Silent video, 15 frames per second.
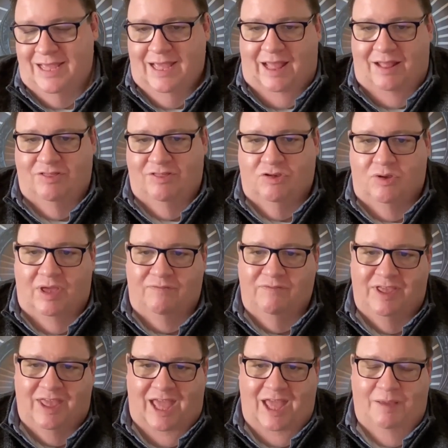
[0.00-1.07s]
And so you have
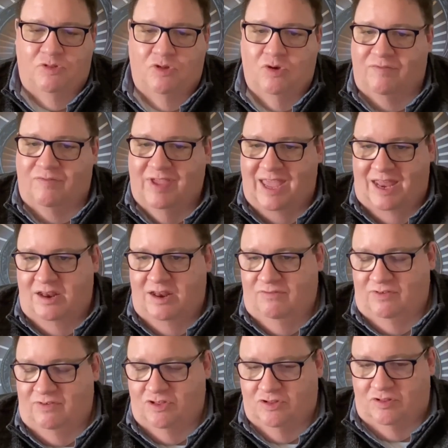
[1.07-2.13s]
gaps, you have
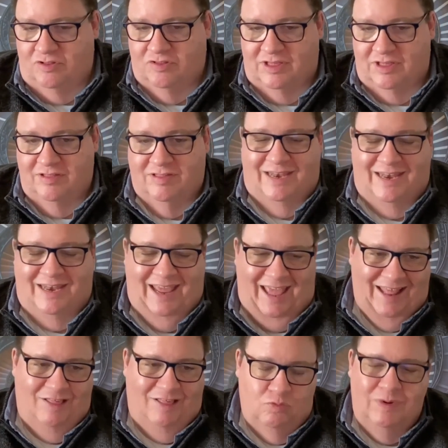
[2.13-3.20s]
inefficiencies. And
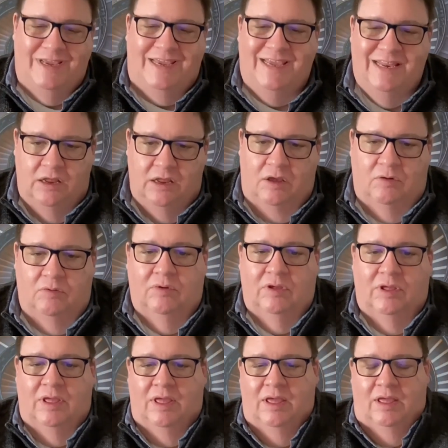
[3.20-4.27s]
as we know,
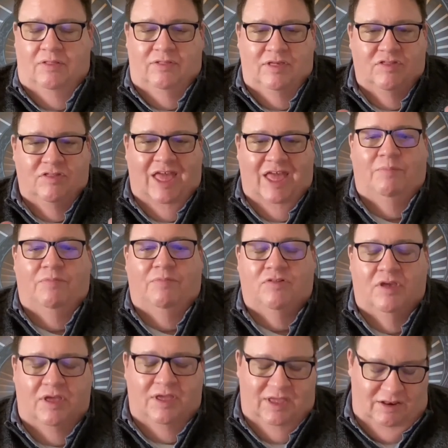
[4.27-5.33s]
the gaps
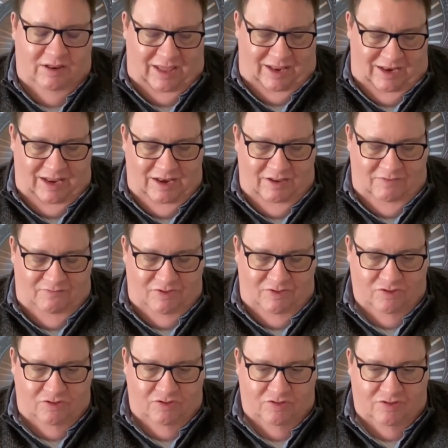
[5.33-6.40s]
and
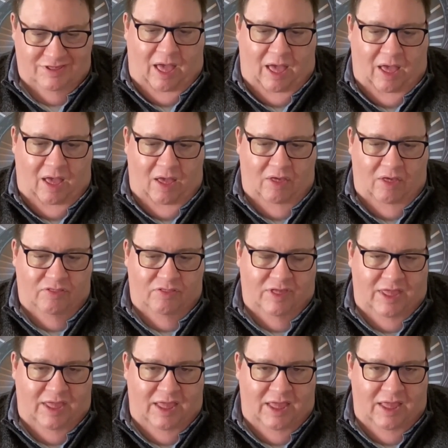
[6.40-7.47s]
inefficiencies are
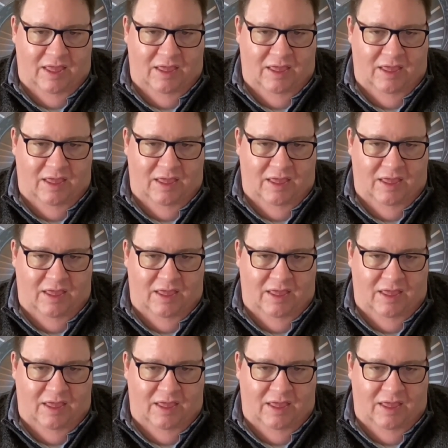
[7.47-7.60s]
the